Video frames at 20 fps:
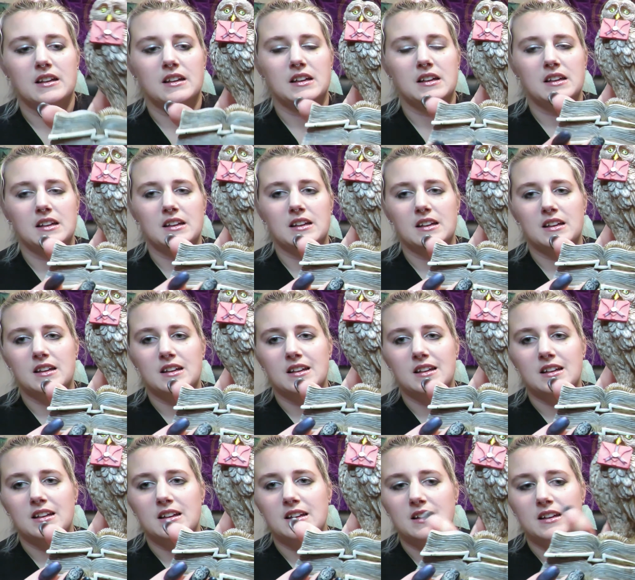
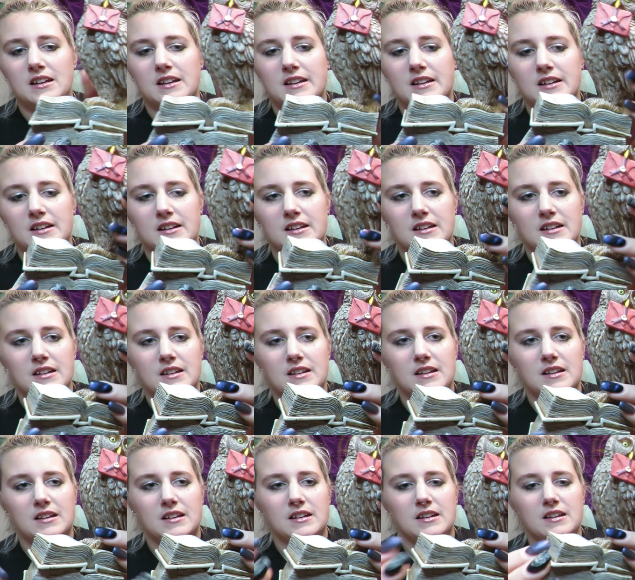
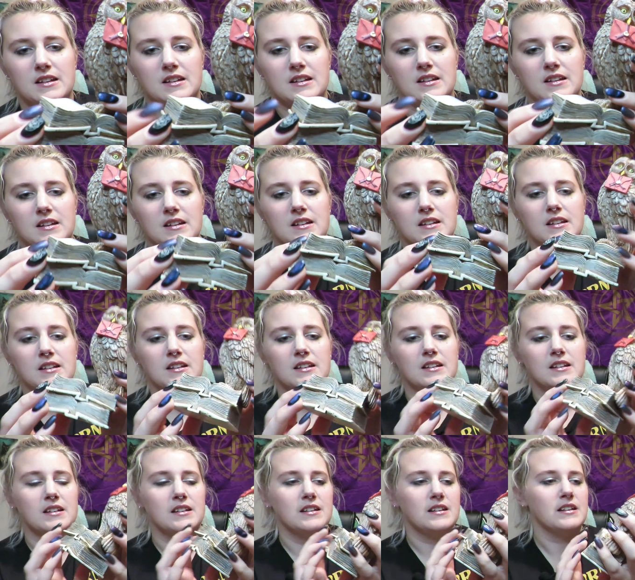
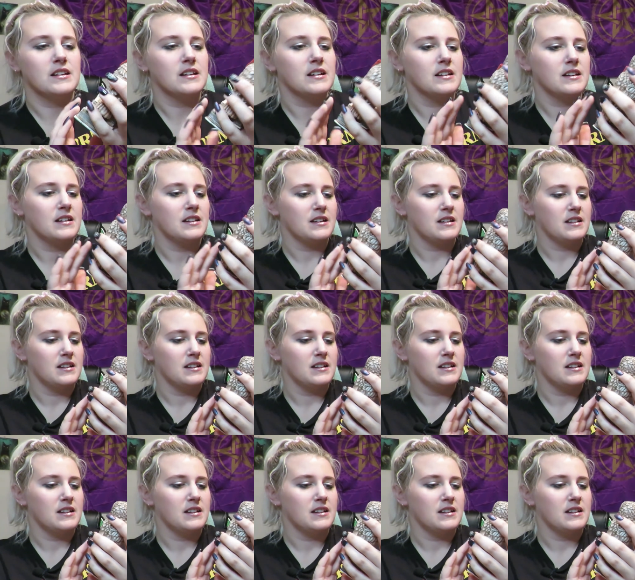Nothing is said.